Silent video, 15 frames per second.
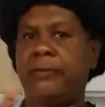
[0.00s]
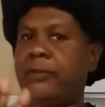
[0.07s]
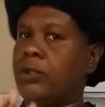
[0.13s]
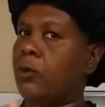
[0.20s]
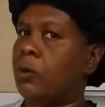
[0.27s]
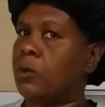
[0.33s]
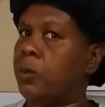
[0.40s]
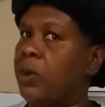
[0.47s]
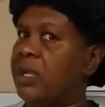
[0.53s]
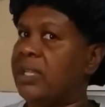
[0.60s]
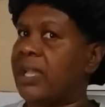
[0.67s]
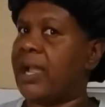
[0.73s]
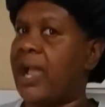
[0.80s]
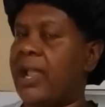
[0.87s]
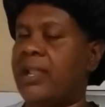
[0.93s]
If you don't want
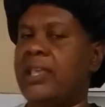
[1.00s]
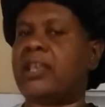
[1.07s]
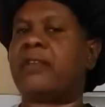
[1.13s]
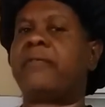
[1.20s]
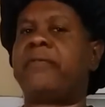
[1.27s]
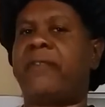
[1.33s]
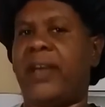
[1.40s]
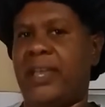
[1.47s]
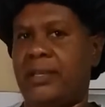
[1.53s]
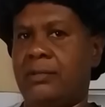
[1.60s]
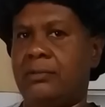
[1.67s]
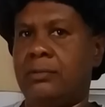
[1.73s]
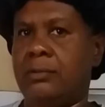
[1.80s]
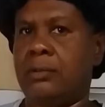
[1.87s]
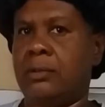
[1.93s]
the garlic, fine.
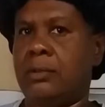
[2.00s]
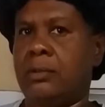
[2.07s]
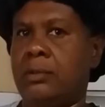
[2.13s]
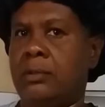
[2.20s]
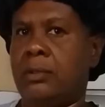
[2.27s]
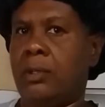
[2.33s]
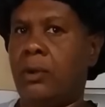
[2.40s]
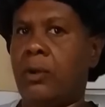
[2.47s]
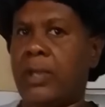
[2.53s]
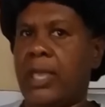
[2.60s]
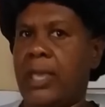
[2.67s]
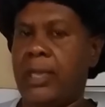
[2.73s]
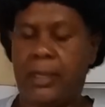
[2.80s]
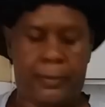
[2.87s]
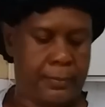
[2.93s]

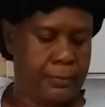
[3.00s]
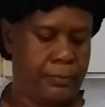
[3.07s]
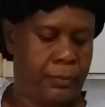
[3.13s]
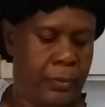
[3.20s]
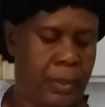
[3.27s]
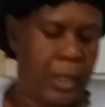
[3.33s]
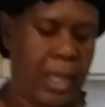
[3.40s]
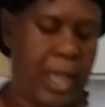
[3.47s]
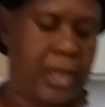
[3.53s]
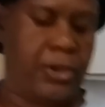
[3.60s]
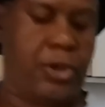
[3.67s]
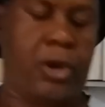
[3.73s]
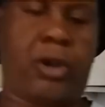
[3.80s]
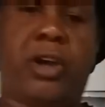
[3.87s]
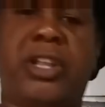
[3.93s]
Okay? And you're